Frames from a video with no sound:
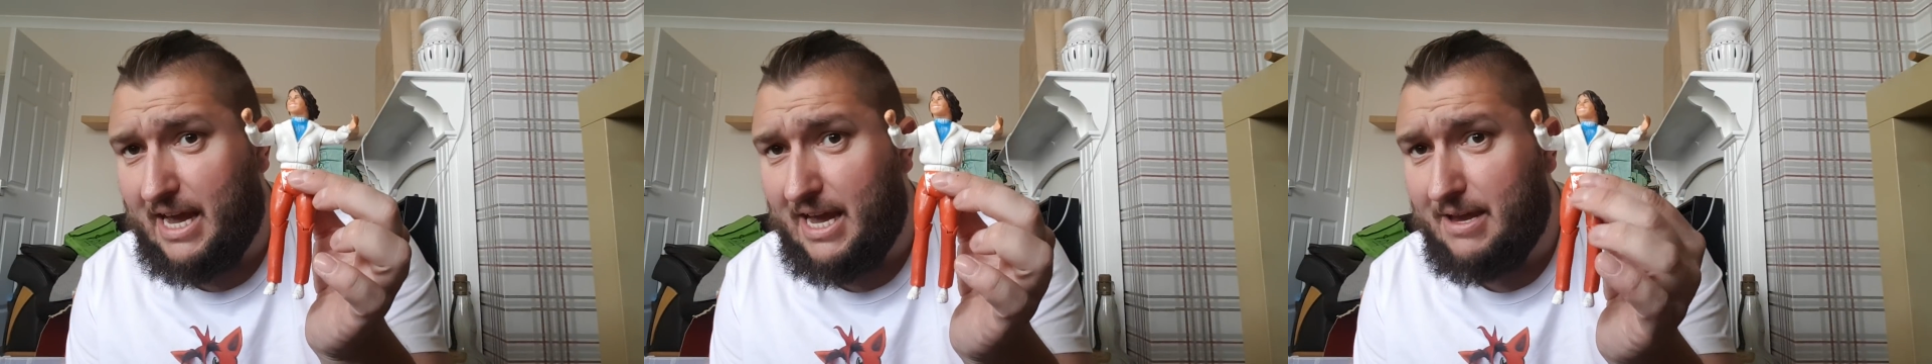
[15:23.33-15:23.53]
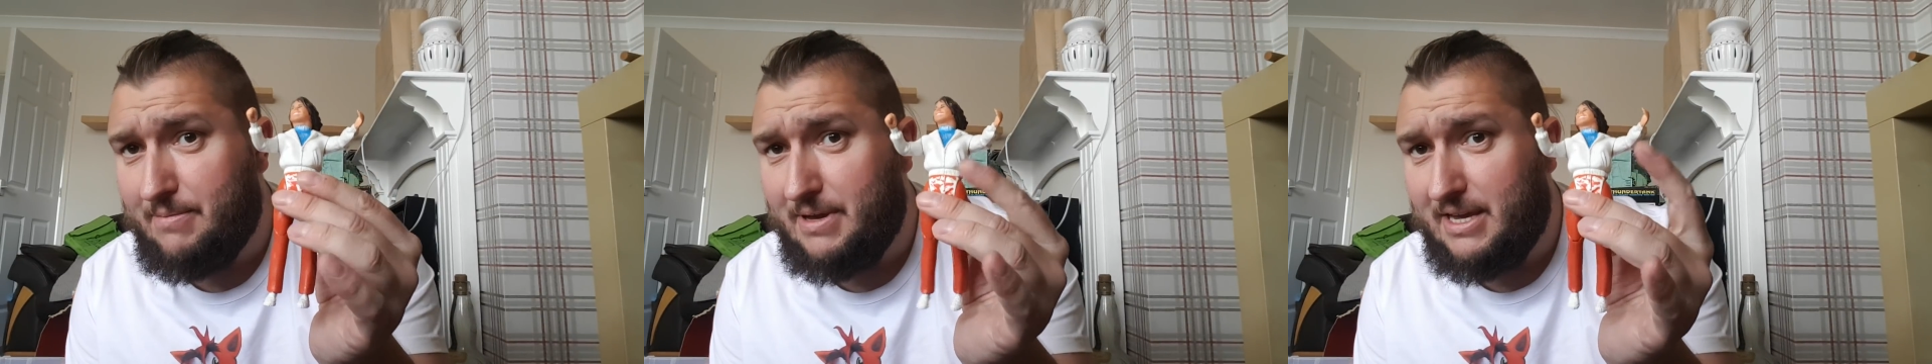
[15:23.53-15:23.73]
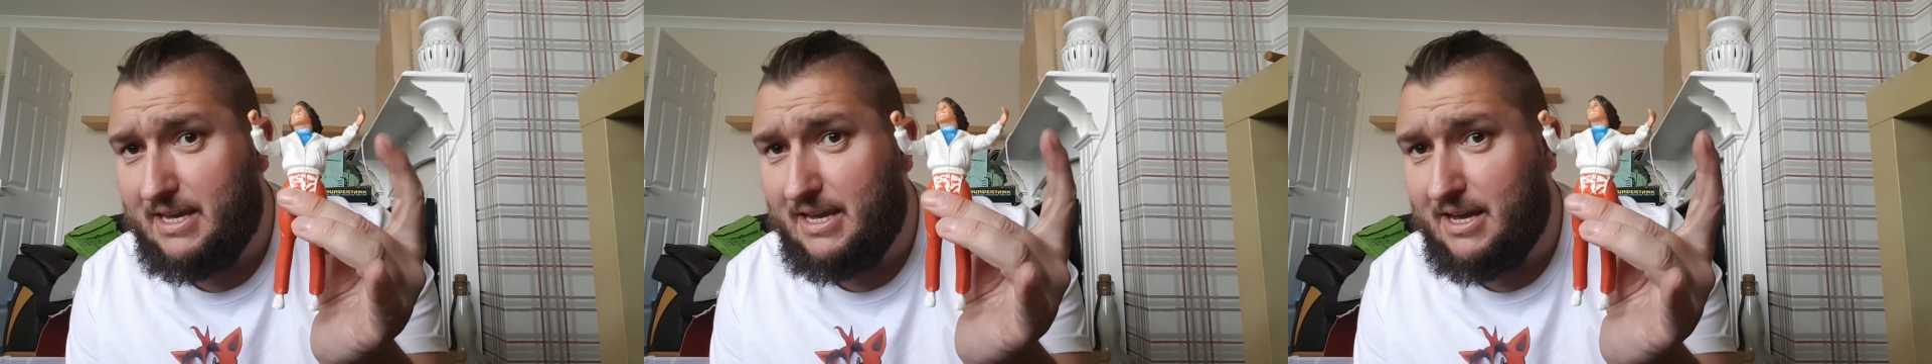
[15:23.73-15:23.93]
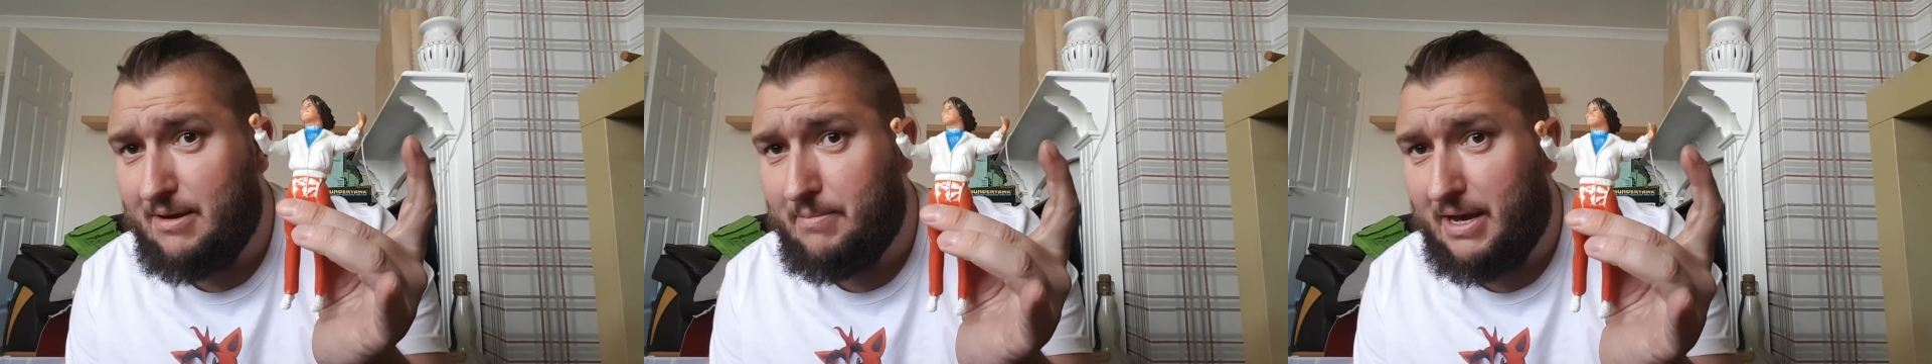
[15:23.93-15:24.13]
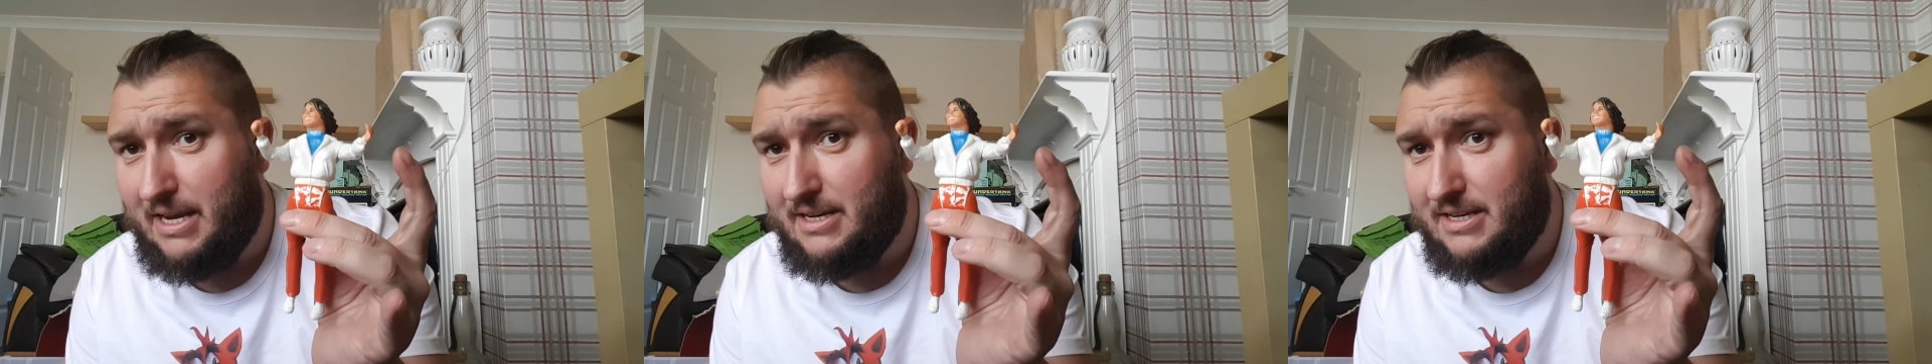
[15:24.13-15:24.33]
Amy
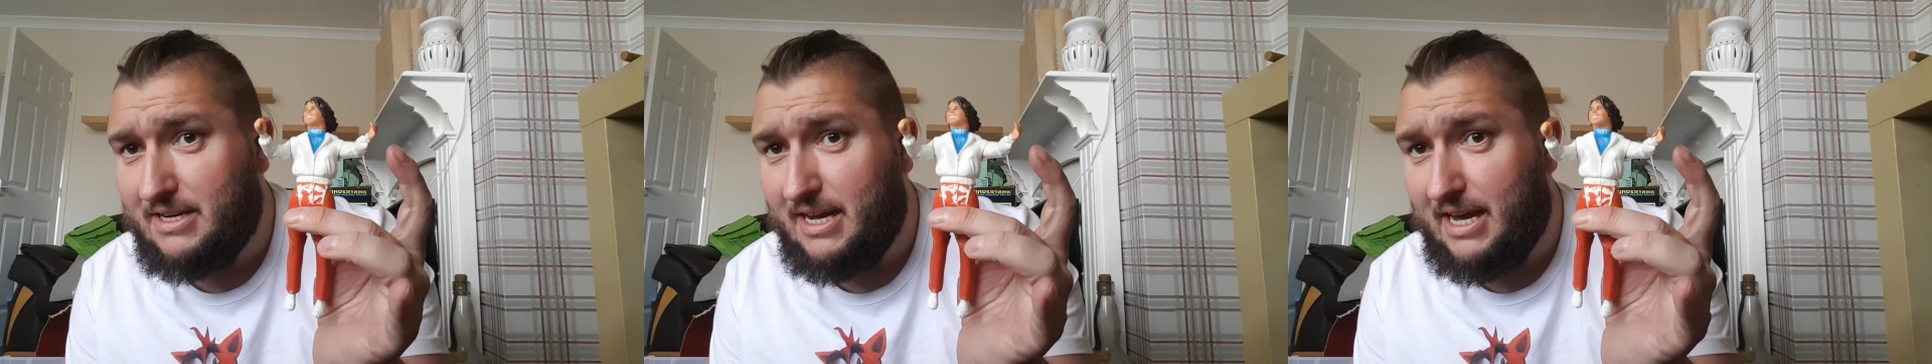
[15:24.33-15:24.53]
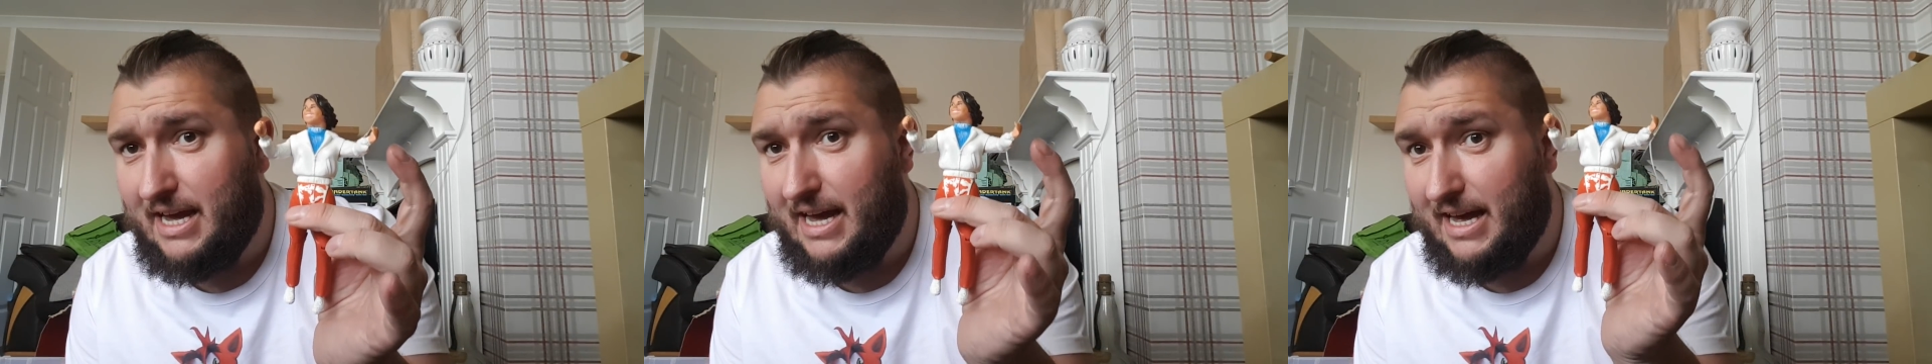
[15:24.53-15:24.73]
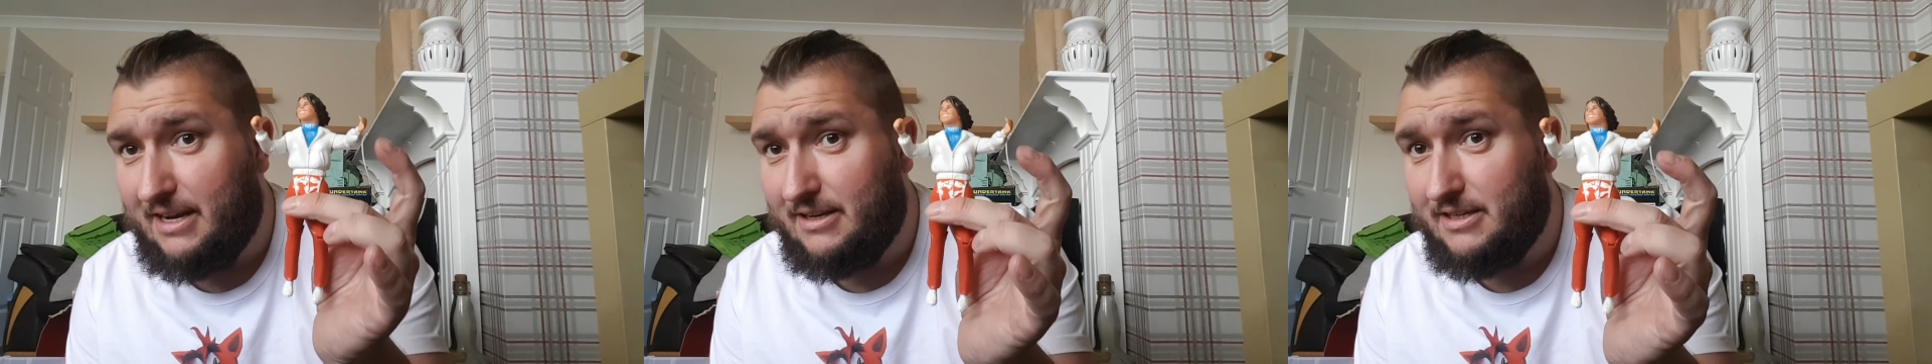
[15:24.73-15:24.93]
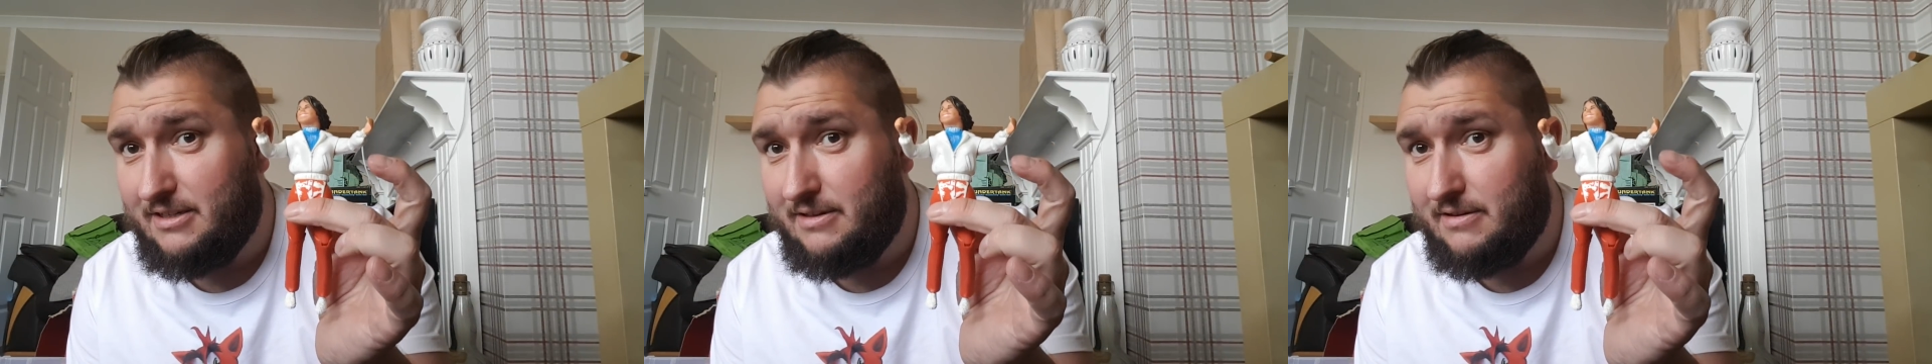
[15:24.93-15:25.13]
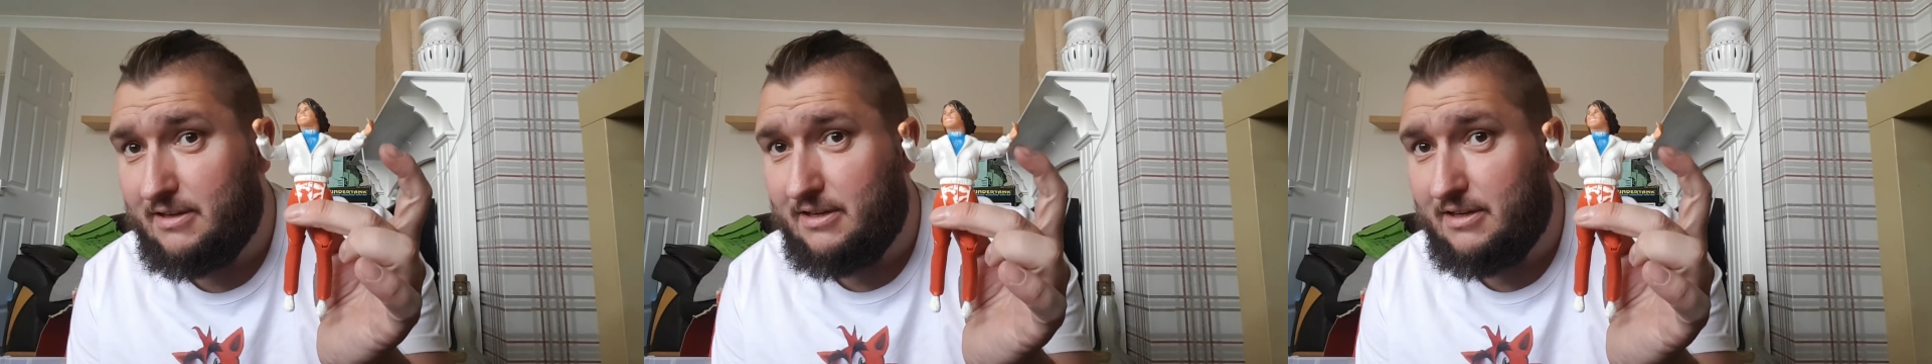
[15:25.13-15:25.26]
Amanda Allen